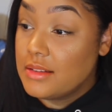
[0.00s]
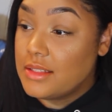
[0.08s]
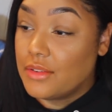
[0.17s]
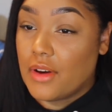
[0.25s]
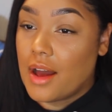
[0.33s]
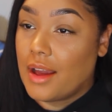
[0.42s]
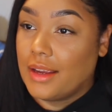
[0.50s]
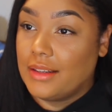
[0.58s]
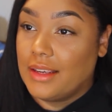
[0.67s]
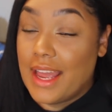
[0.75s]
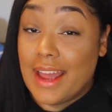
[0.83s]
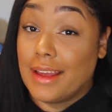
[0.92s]
divine,
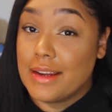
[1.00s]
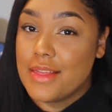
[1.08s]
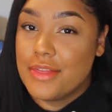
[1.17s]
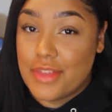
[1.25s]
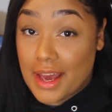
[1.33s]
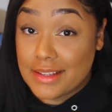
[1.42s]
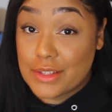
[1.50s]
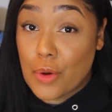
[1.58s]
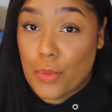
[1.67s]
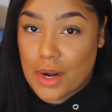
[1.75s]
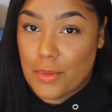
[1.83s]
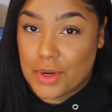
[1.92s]
and that's
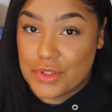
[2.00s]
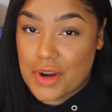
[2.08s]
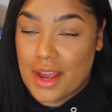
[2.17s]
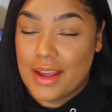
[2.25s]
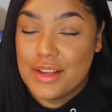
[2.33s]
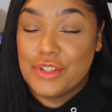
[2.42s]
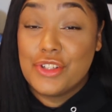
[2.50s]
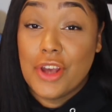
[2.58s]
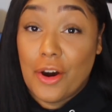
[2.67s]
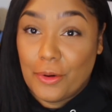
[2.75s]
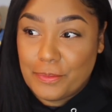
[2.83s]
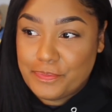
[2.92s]
what I want to try.
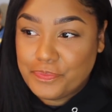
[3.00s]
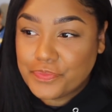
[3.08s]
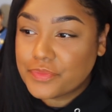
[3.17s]
So